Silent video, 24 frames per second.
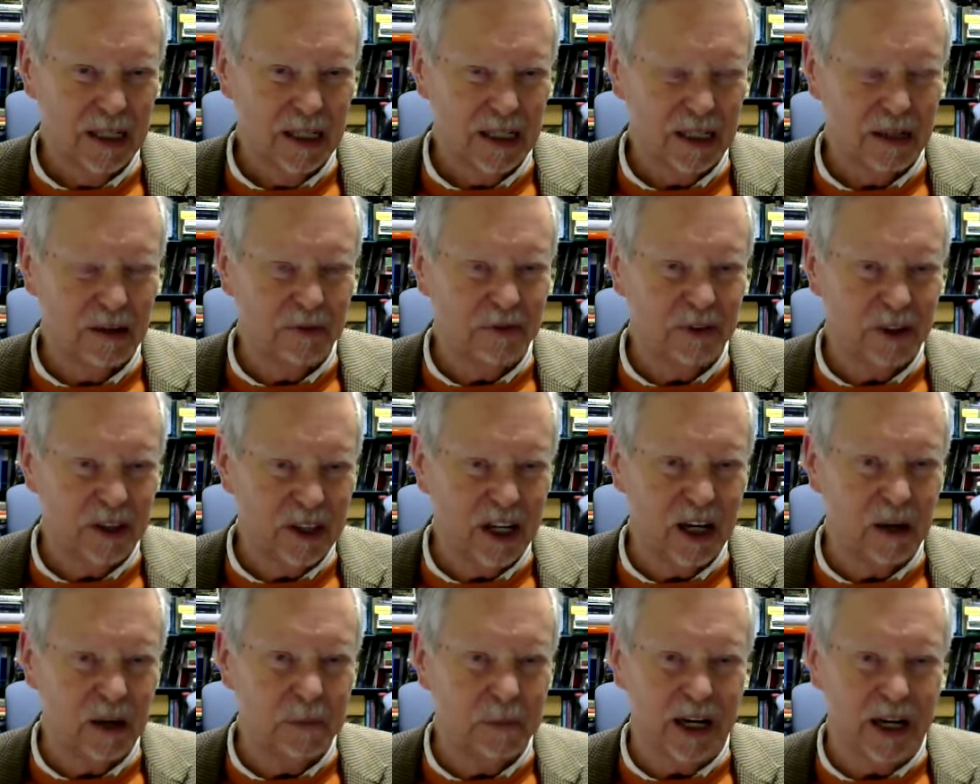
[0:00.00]
Now, if you
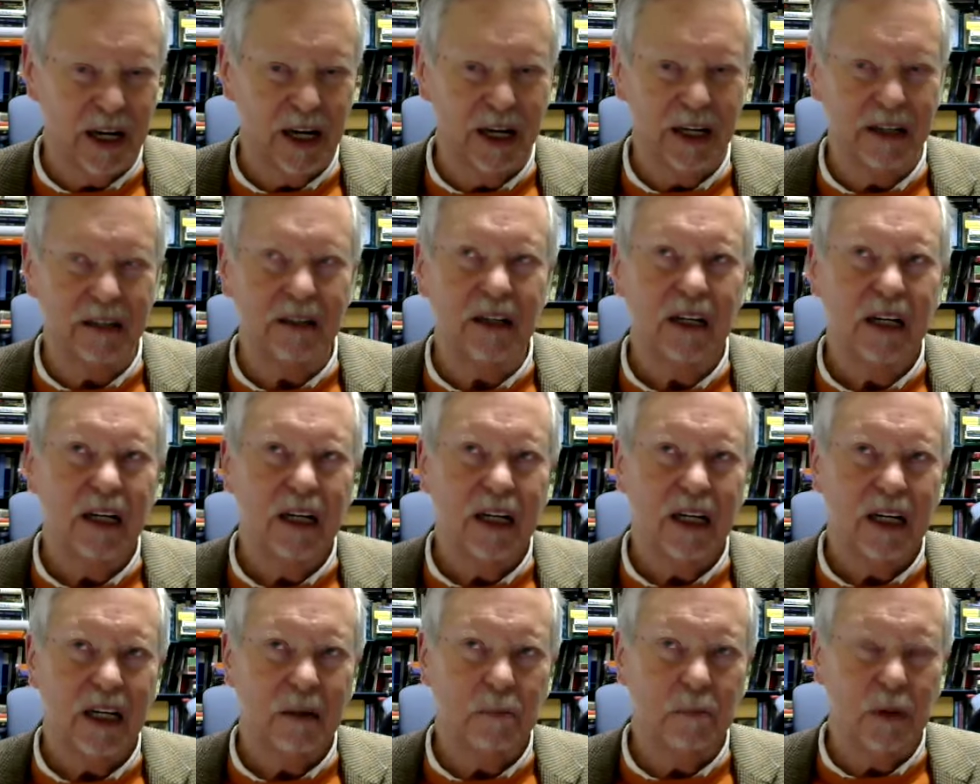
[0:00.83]
think about it,
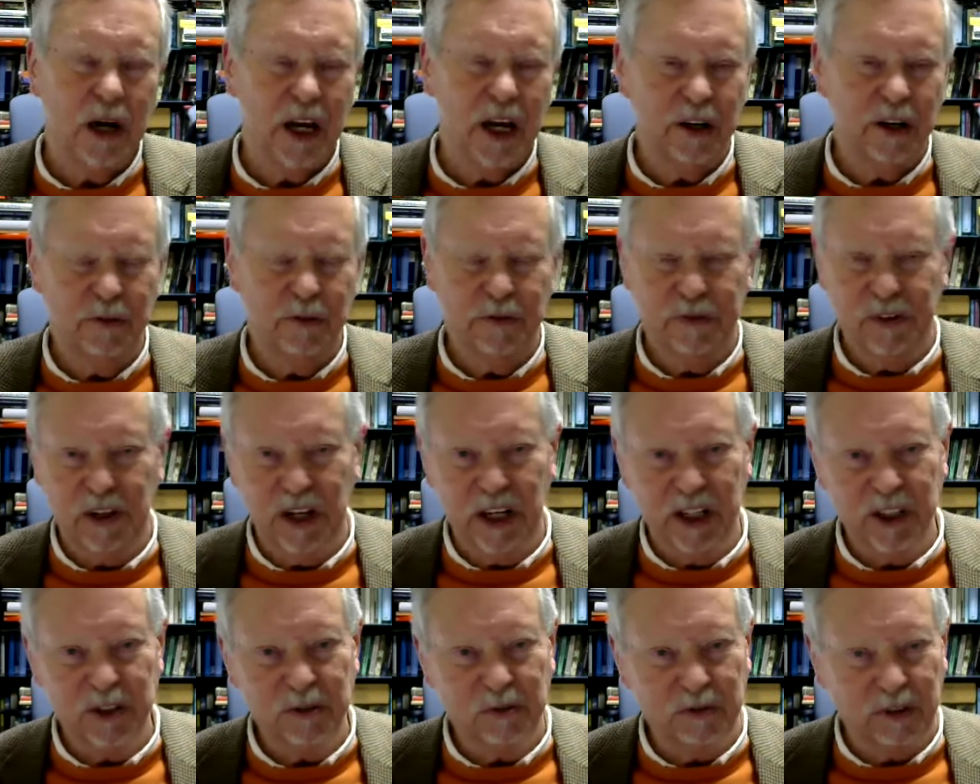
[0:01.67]
in modern
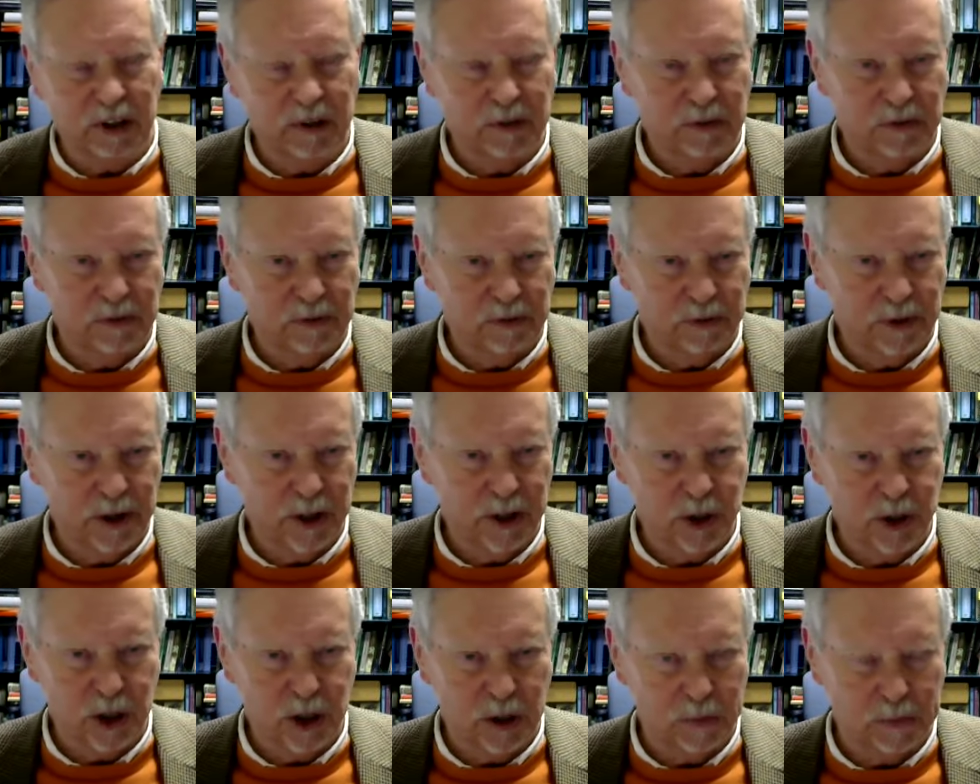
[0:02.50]
philosophy,
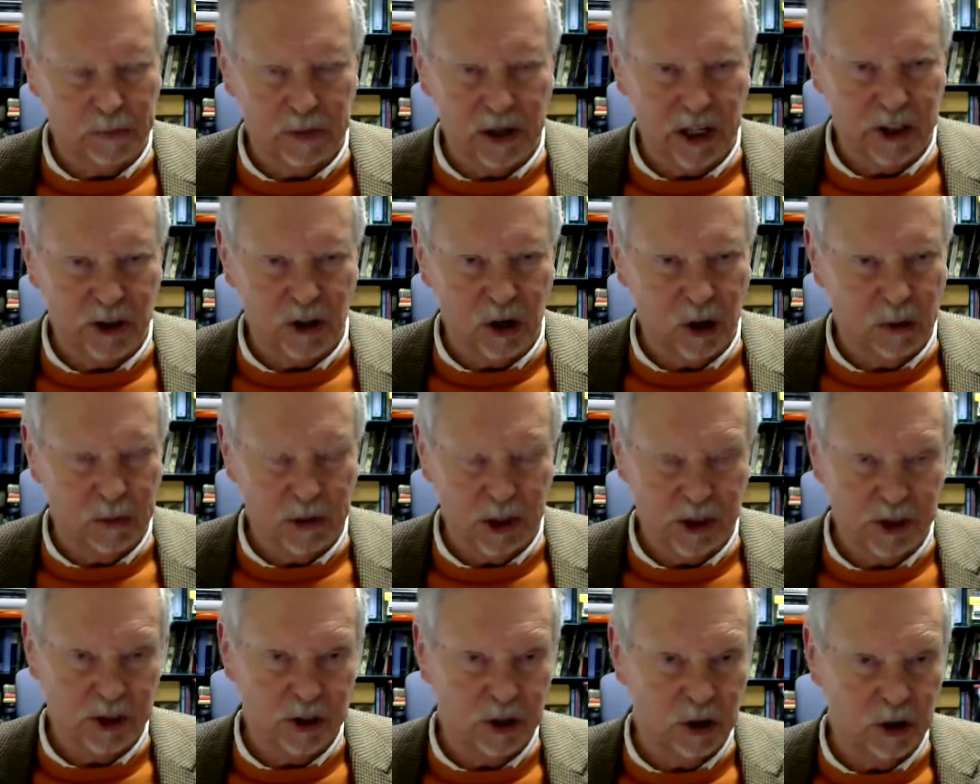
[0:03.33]
friendship plays
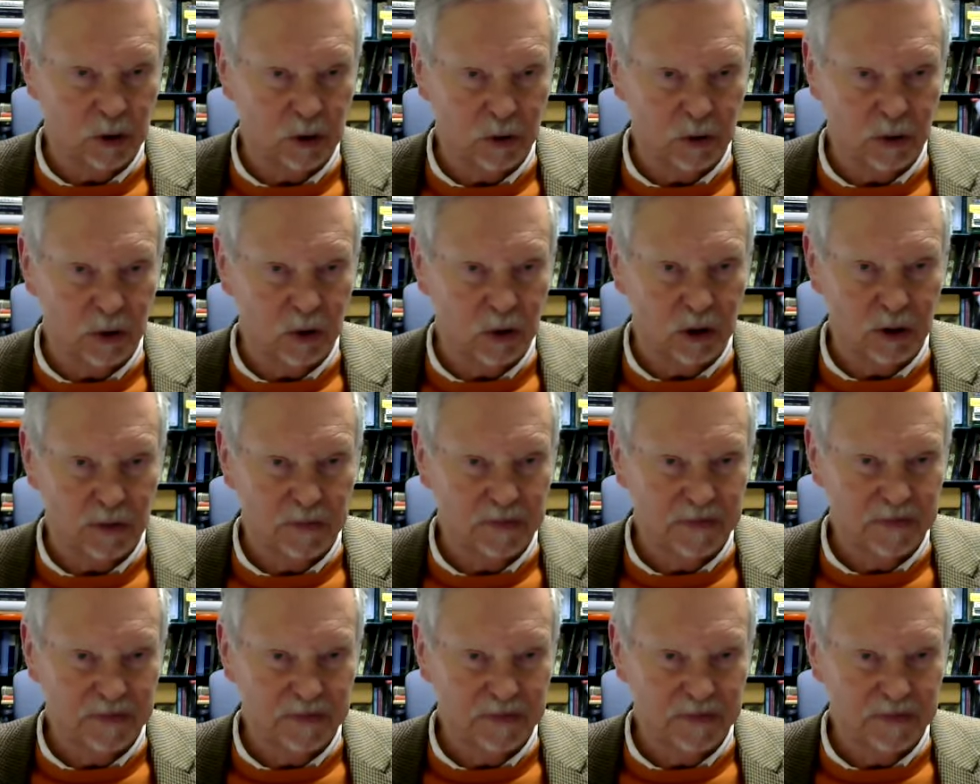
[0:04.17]
almost no role.